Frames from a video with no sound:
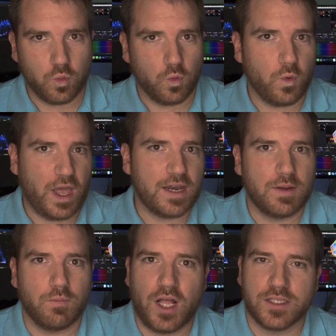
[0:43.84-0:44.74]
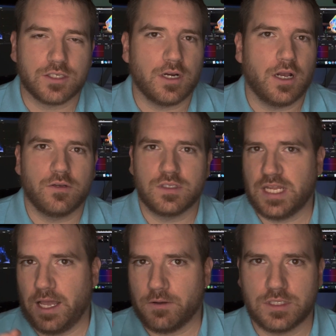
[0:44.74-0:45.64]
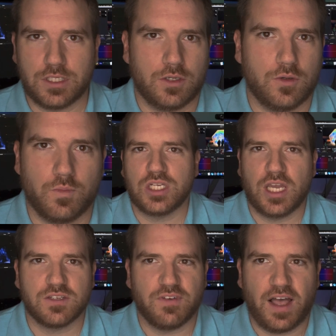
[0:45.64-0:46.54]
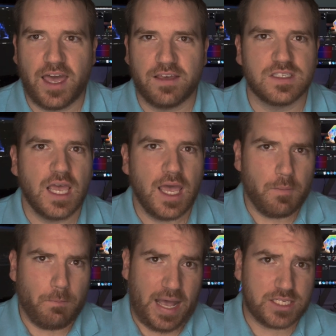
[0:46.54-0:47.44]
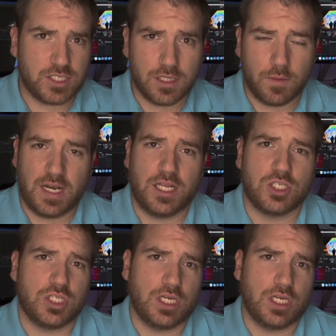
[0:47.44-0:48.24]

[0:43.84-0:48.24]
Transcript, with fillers: Red Monstros down to G H fives, mastered them in H D